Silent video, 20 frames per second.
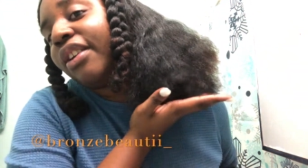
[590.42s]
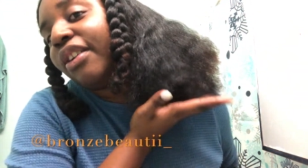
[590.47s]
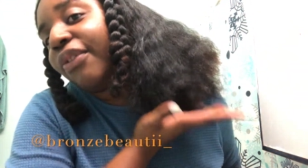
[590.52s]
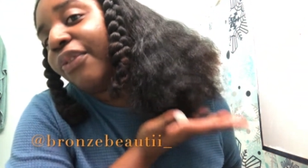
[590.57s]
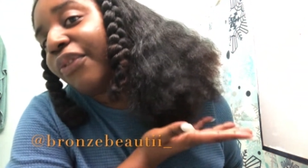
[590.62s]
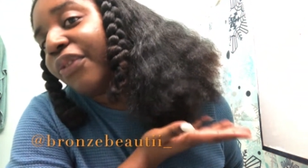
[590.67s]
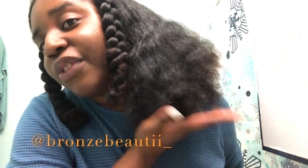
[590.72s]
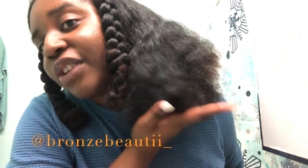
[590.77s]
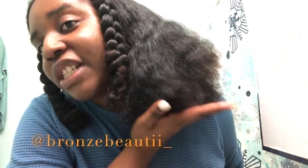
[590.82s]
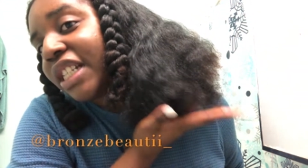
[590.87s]

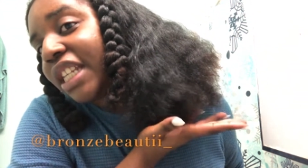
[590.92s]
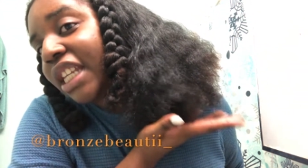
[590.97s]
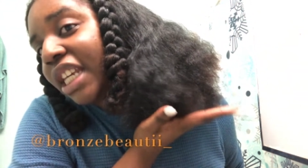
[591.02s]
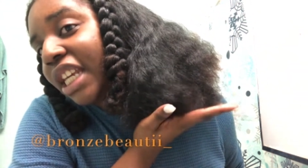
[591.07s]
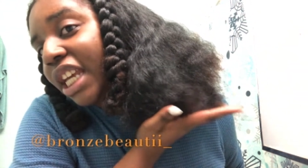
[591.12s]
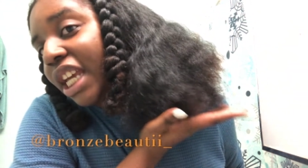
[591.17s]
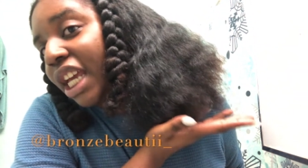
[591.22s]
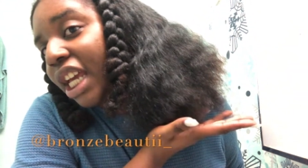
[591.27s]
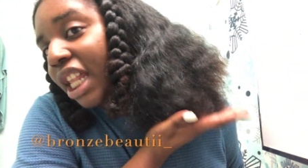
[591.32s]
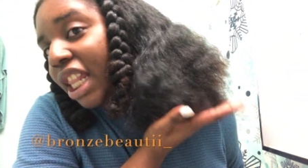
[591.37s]

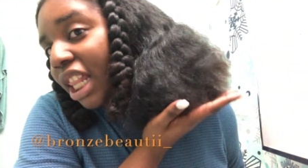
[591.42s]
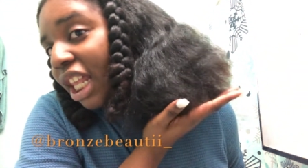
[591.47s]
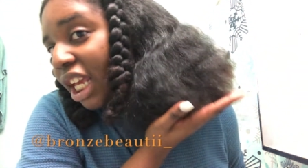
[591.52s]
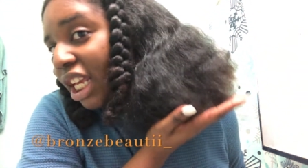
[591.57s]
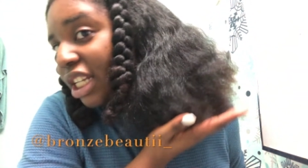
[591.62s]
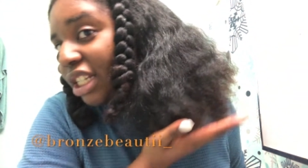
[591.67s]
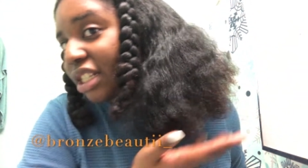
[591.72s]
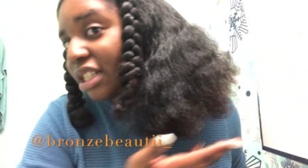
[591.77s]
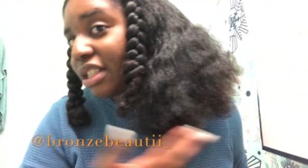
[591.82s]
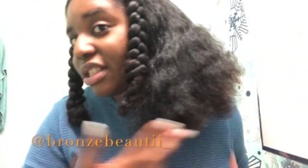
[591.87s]
frizzy and
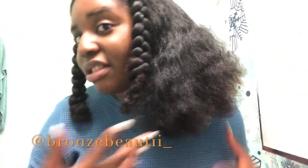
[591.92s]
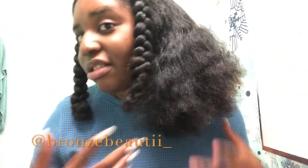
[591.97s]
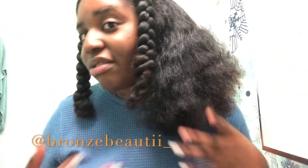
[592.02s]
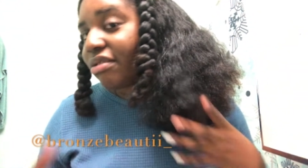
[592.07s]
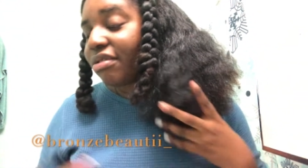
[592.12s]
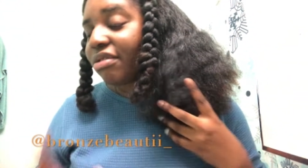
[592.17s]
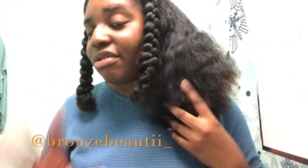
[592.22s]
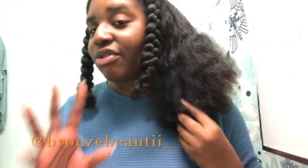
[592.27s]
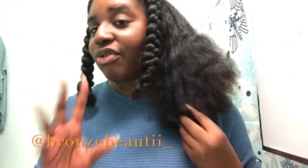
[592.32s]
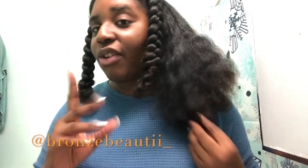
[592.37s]
like
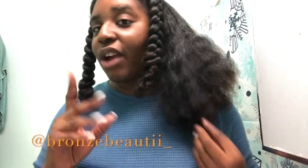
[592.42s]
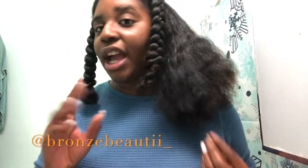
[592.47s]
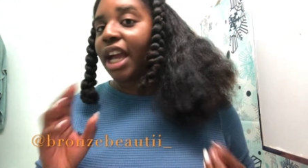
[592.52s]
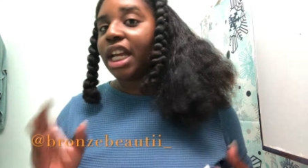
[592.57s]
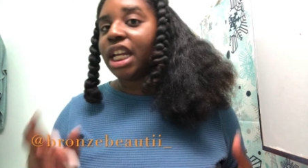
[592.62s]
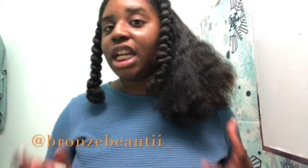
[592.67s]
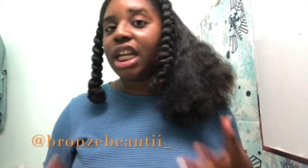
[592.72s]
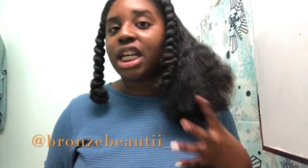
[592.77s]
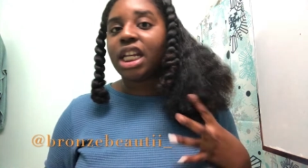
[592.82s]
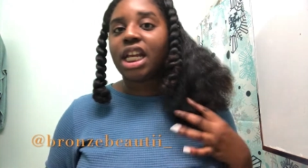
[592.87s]

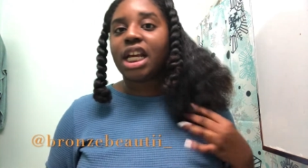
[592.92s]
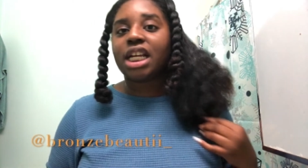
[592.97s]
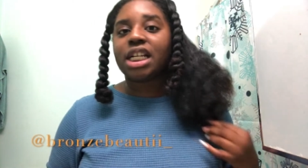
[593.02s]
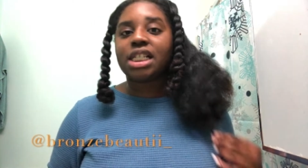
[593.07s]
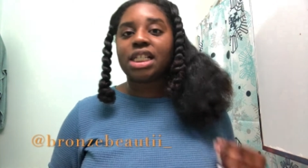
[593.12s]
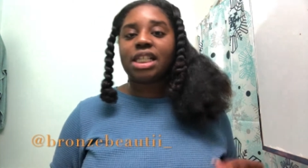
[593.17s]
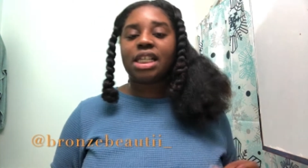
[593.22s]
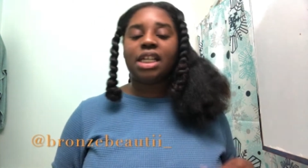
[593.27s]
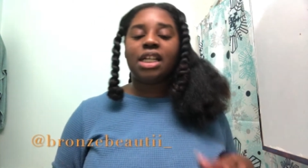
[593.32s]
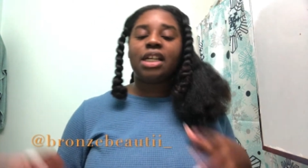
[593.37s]
scraggity and
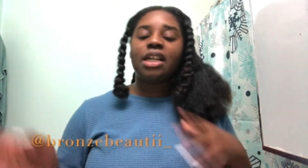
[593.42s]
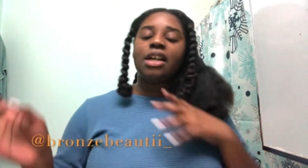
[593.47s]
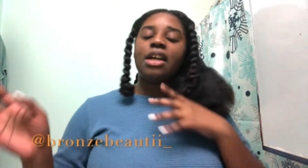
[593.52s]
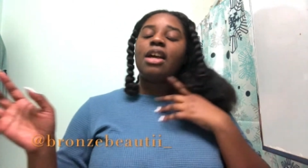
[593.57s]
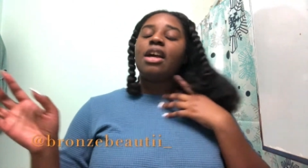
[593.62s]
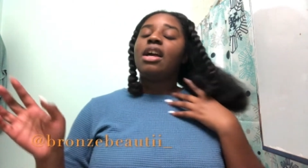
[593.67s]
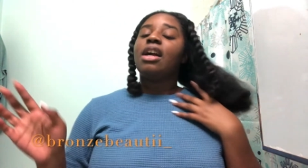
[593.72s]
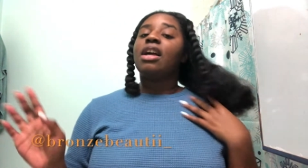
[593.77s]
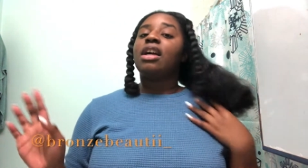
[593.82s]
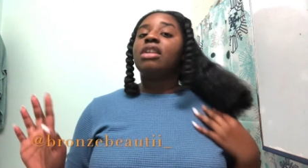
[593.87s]
nasty
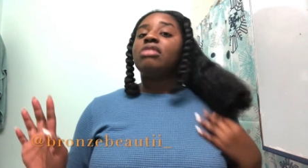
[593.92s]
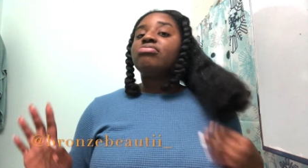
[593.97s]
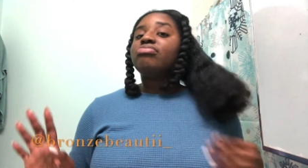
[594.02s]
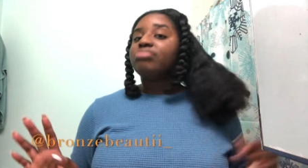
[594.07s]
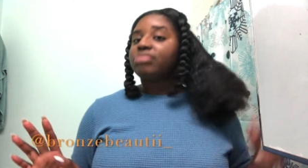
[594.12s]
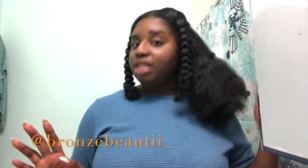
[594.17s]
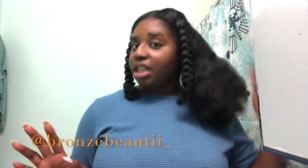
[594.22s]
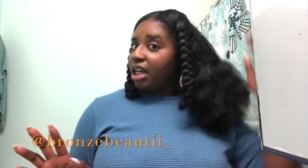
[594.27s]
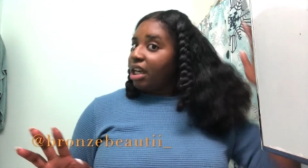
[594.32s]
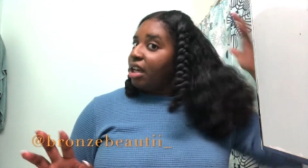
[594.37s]

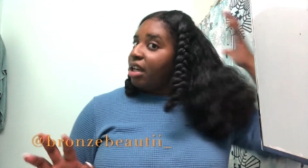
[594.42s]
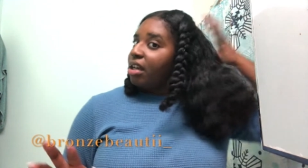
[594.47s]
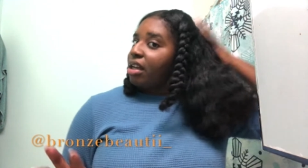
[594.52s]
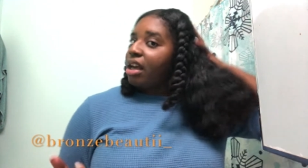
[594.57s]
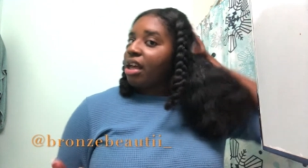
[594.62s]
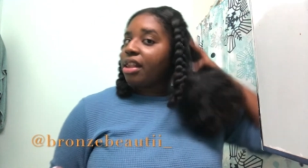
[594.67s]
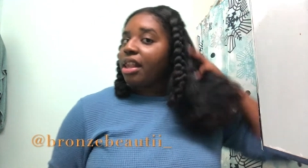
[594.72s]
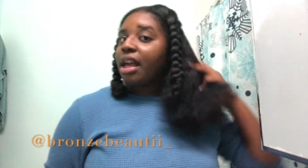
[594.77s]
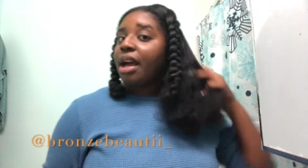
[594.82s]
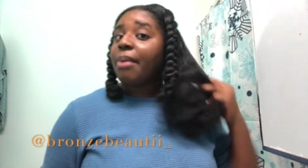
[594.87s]
yeah i
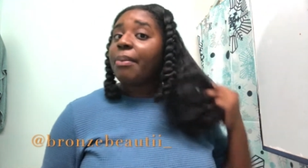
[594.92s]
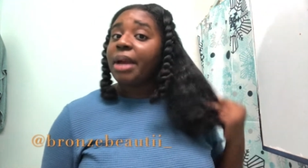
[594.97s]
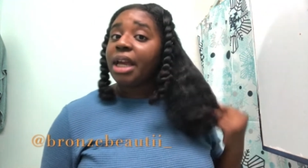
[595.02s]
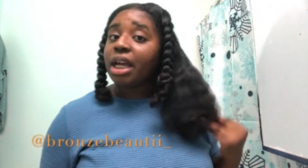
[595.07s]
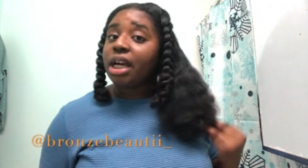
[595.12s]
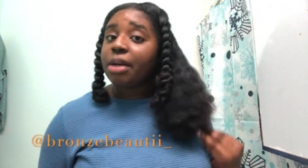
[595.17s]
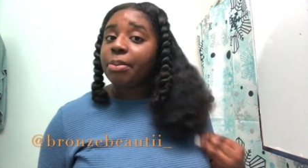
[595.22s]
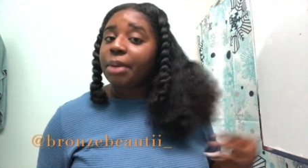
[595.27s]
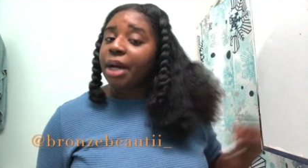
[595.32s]
think i might cut my